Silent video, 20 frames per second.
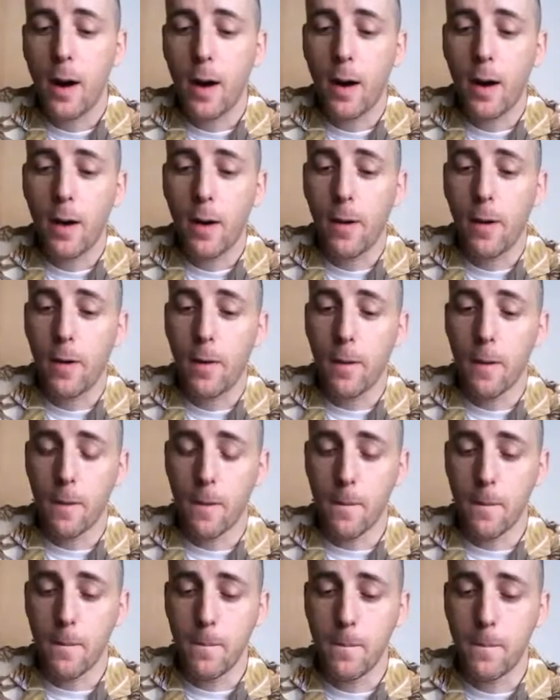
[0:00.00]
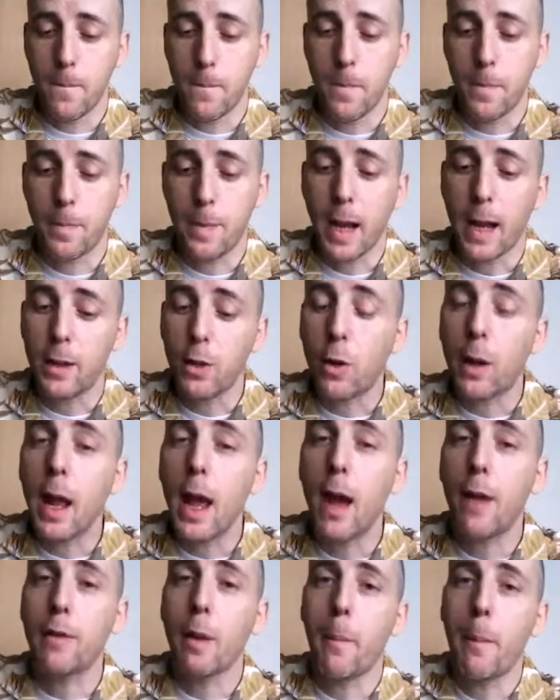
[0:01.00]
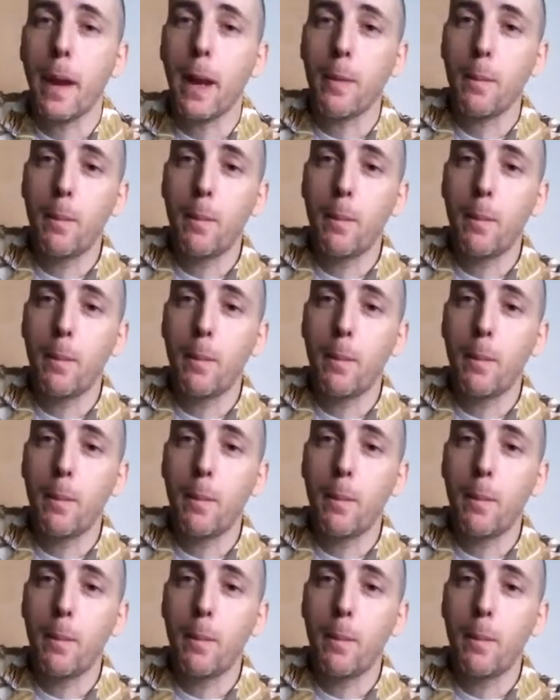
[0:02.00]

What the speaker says: pink bullet version. I would like to try it one